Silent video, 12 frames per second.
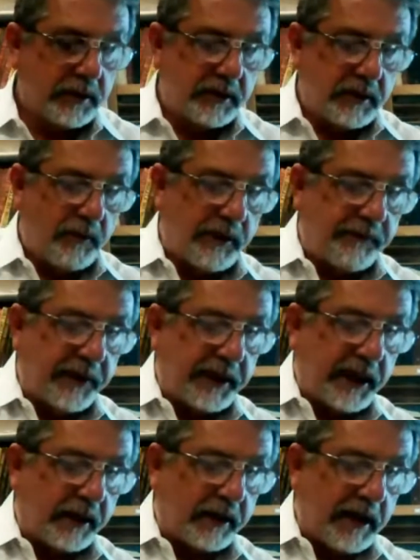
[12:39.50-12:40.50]
wonder if I
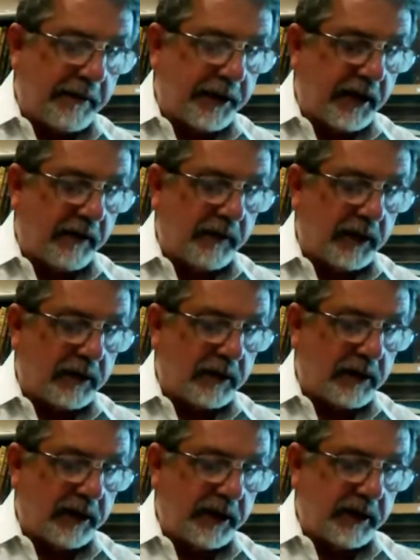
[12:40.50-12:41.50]
got a copy of that real
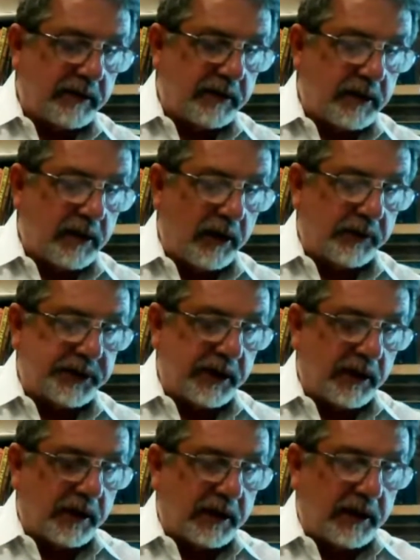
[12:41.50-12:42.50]
clear. Close
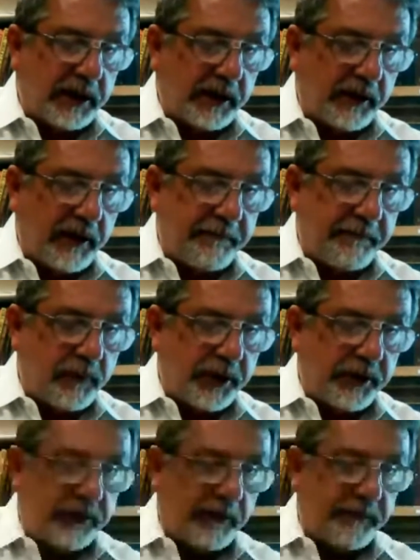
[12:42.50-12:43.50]
here to clear. That's
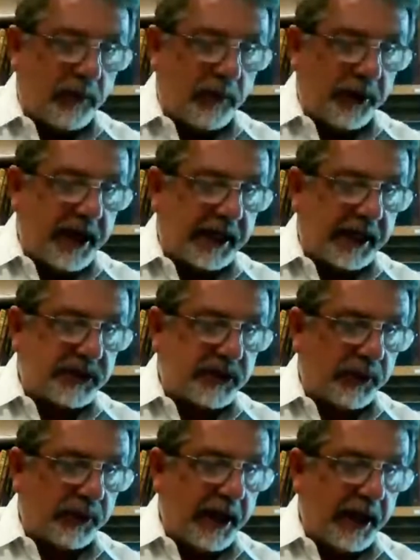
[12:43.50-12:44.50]
4340, the actual
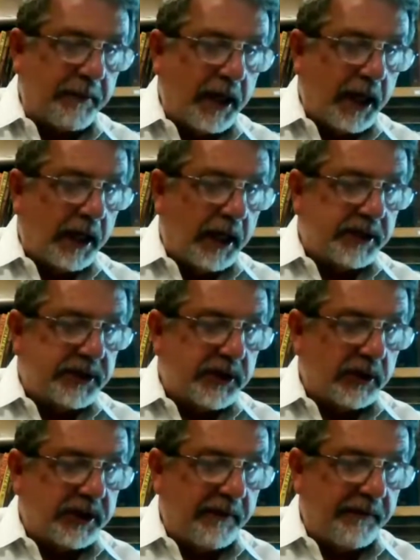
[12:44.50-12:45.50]
name.
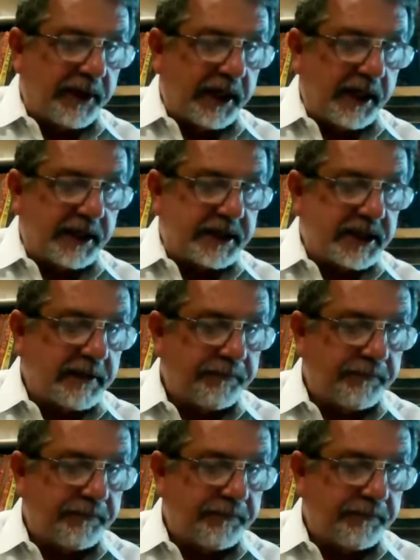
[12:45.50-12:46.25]
Certificates.